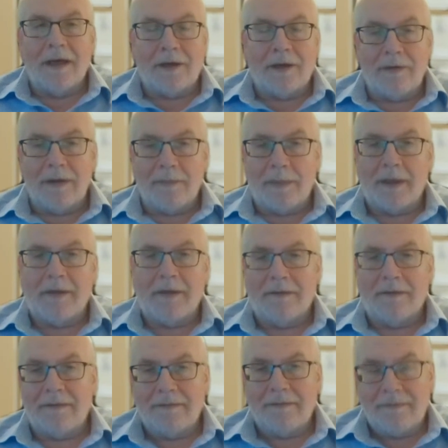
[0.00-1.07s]
a career
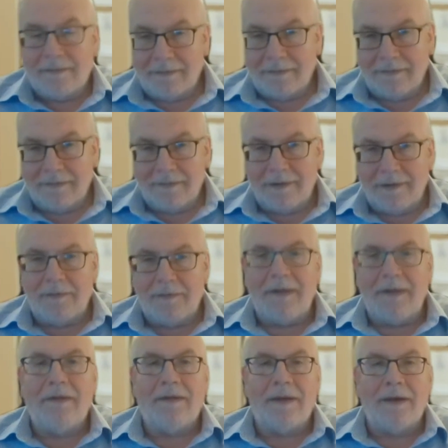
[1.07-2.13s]
path that you
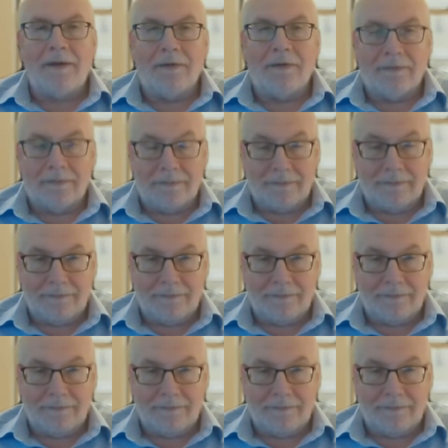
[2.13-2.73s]
didn't think of.